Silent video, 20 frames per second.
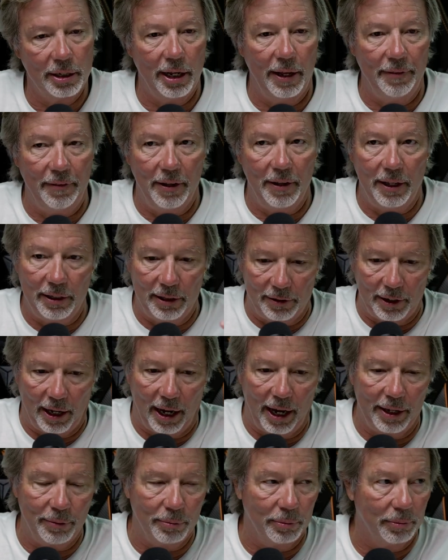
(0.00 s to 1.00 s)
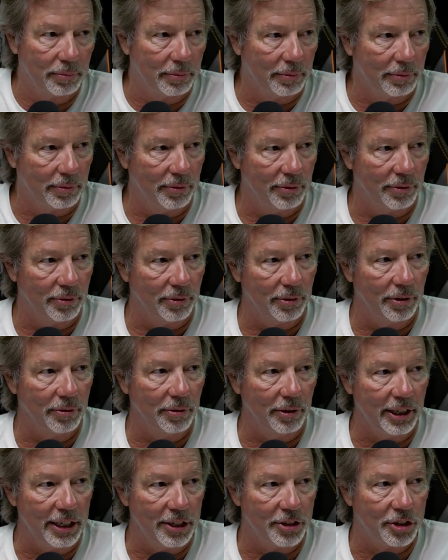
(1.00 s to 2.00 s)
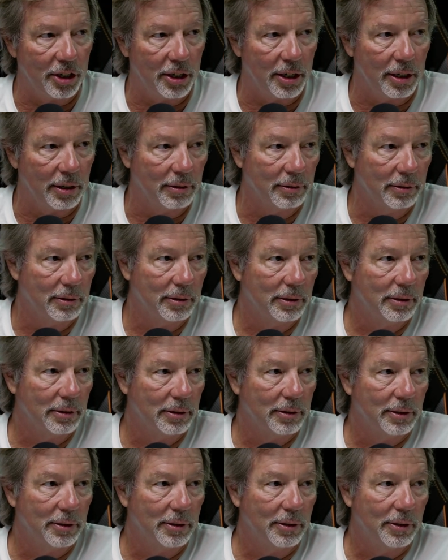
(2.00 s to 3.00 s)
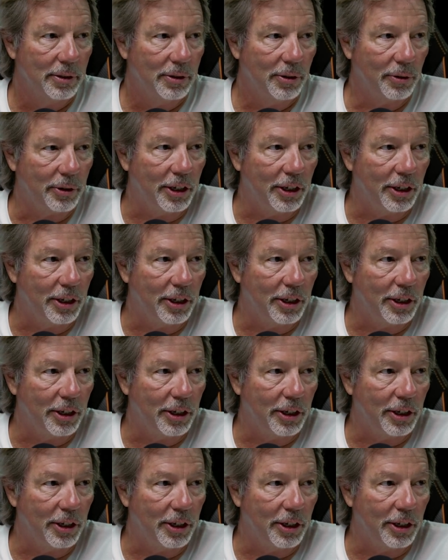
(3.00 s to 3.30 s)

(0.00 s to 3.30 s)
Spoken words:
and then the dye will leach in. Okay,